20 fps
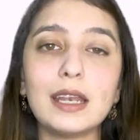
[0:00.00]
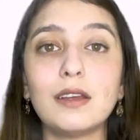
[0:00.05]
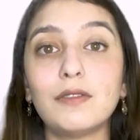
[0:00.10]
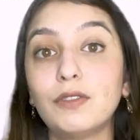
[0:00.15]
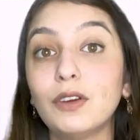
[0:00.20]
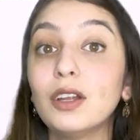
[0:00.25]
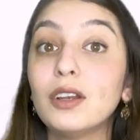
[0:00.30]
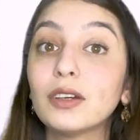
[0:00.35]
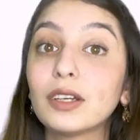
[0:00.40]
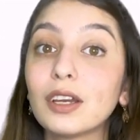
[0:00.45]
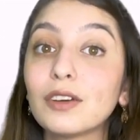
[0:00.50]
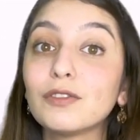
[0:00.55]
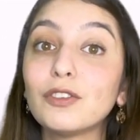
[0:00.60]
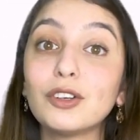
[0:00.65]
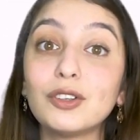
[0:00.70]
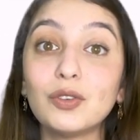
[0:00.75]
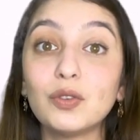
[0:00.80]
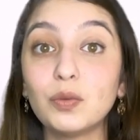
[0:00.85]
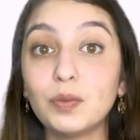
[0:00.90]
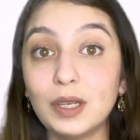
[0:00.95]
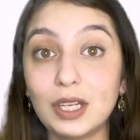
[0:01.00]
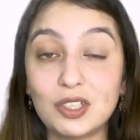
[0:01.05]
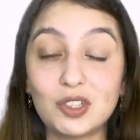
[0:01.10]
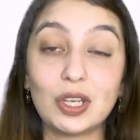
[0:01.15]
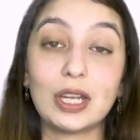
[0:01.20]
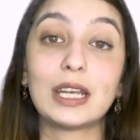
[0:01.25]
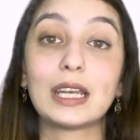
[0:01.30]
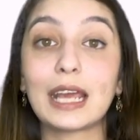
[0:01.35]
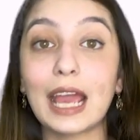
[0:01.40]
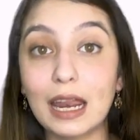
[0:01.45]
If you're looking for 2 BHK,
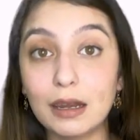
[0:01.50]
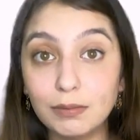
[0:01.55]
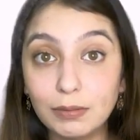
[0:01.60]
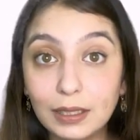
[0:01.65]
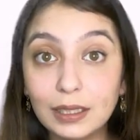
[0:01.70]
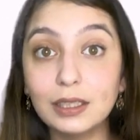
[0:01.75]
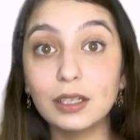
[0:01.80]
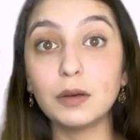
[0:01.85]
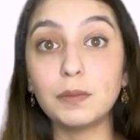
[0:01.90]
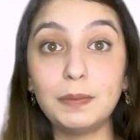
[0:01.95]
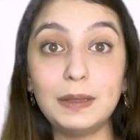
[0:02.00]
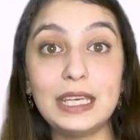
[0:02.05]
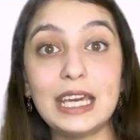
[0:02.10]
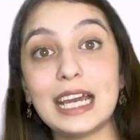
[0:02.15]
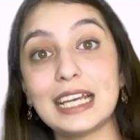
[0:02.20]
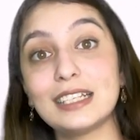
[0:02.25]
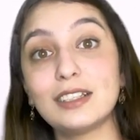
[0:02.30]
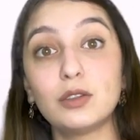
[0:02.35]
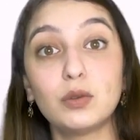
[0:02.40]
it can be 2 pièces,